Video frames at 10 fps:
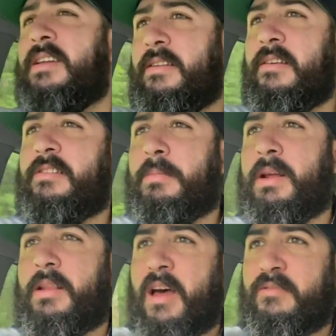That tends to be
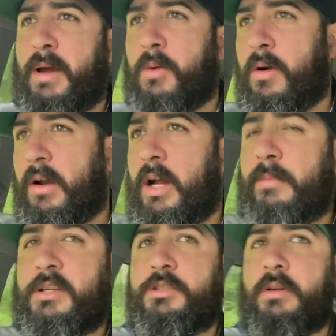a lot of my work. I'm
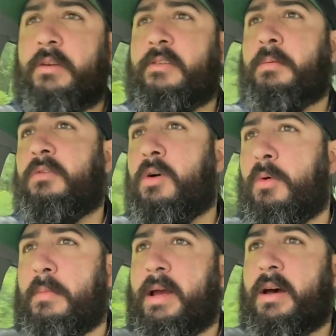not sure if there's something
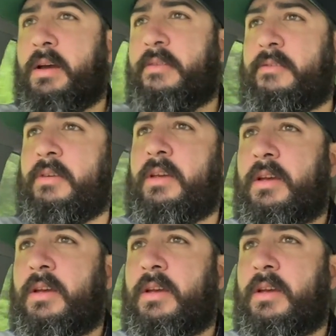wrong with my eyes